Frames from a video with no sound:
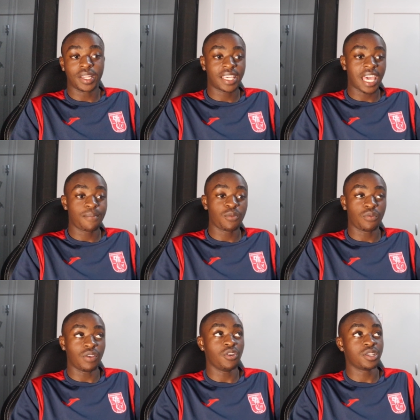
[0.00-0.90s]
in a game when
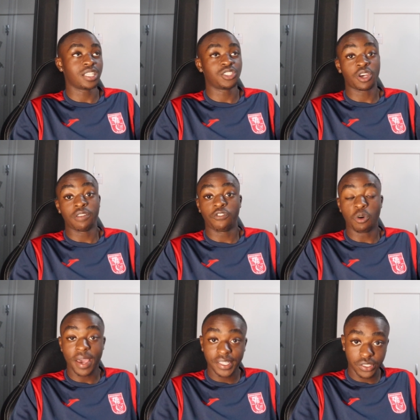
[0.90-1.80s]
we versed a certain
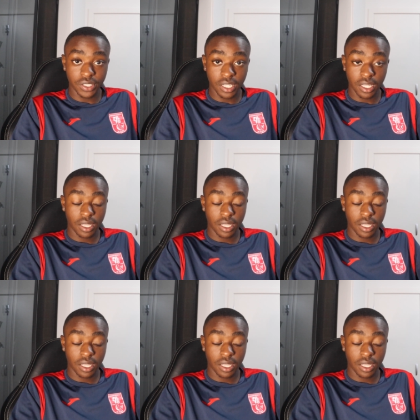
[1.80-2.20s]
formation.